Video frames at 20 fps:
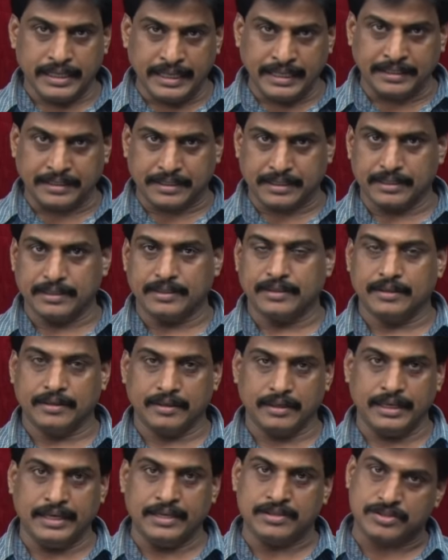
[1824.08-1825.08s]
it
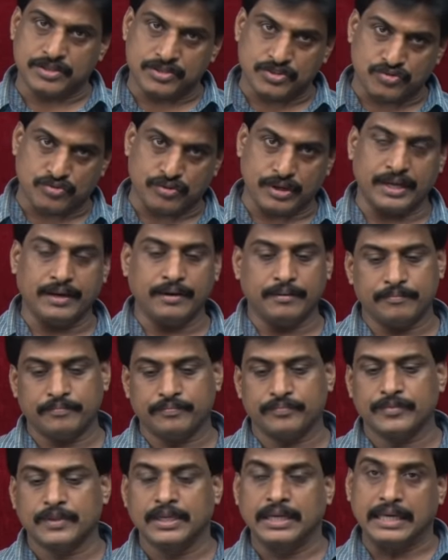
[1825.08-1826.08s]
is string,
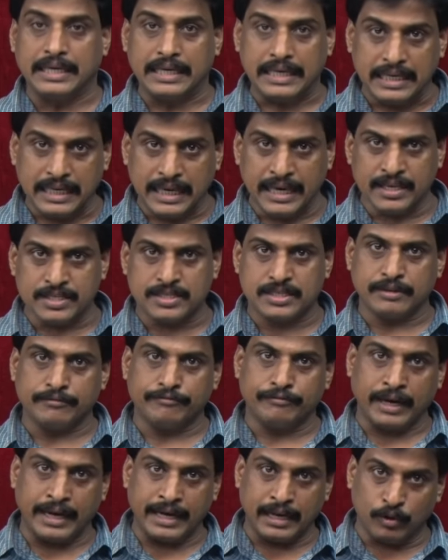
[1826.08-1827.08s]
is
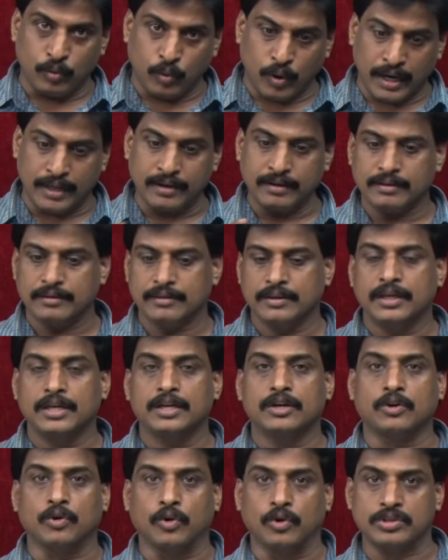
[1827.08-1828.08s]
file 1,
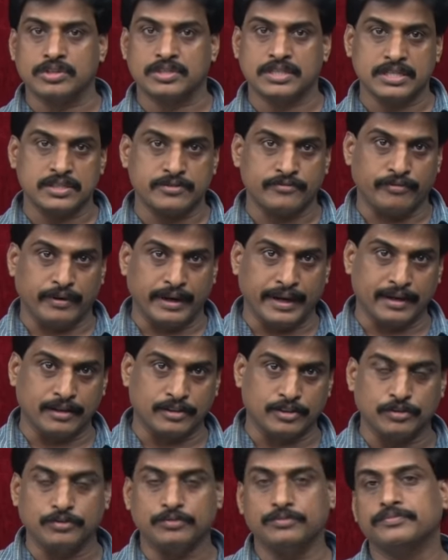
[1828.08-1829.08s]
courses
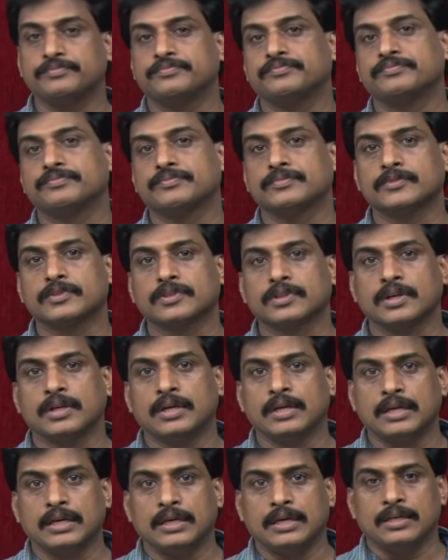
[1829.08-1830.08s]
file 2.
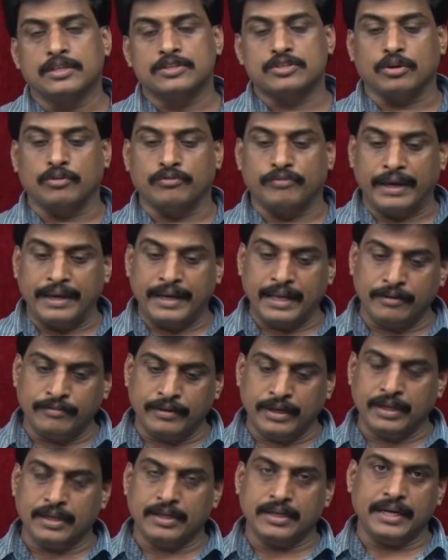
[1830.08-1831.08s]
So
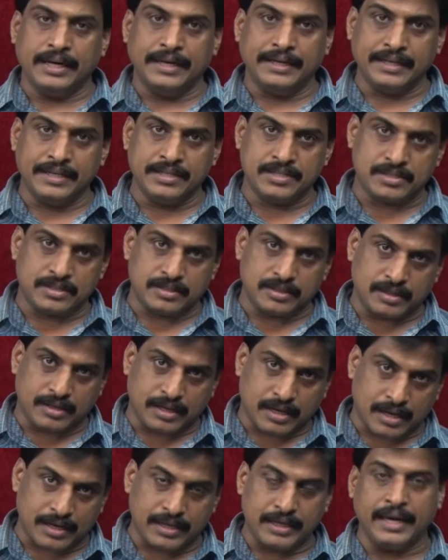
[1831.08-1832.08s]
whenever it is
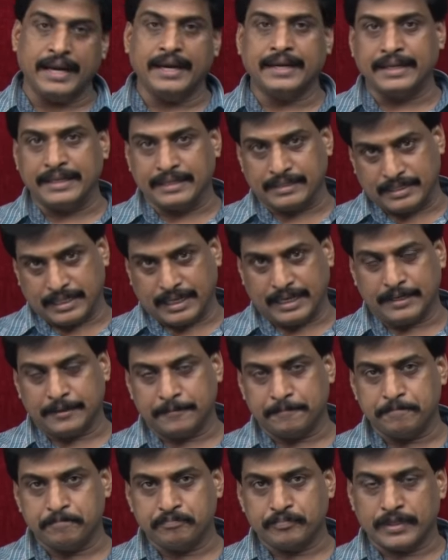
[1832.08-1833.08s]
creating that,
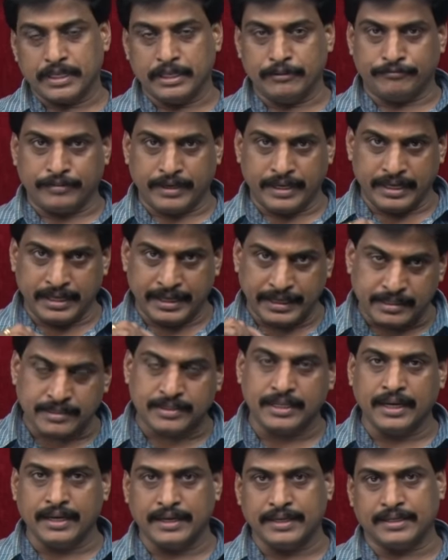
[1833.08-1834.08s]
if I hit
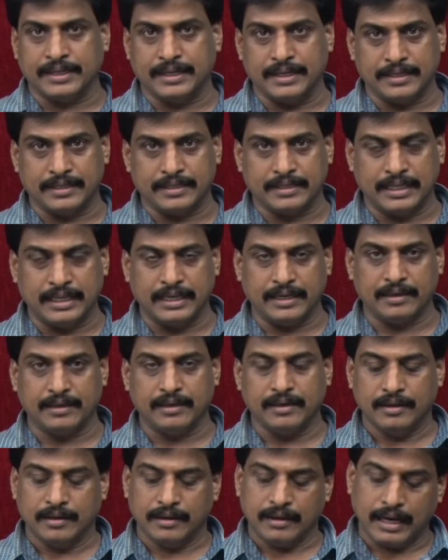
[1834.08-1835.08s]
the return key
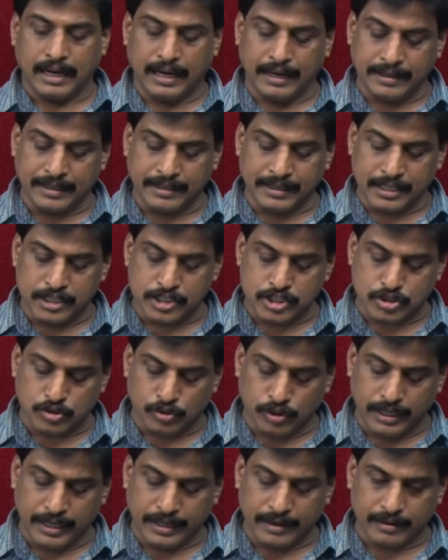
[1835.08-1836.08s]
and it is
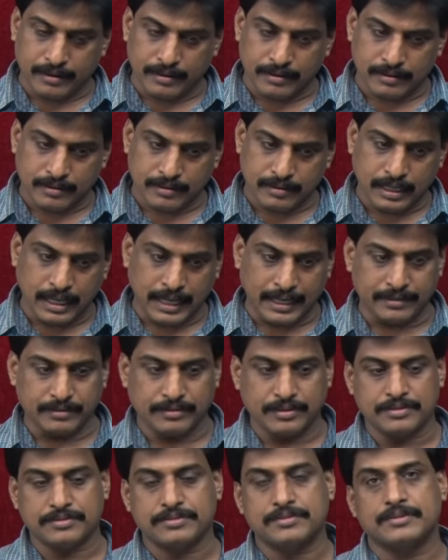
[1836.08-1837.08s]
showing like
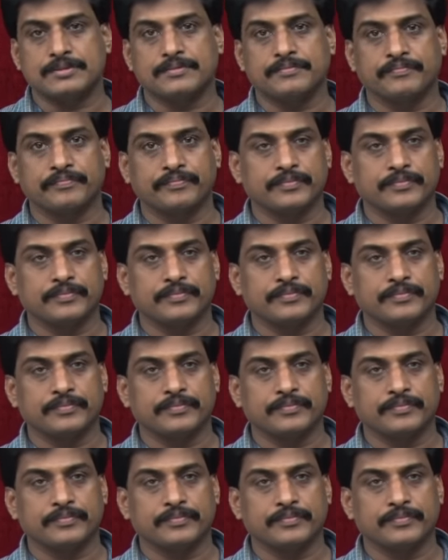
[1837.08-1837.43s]
this.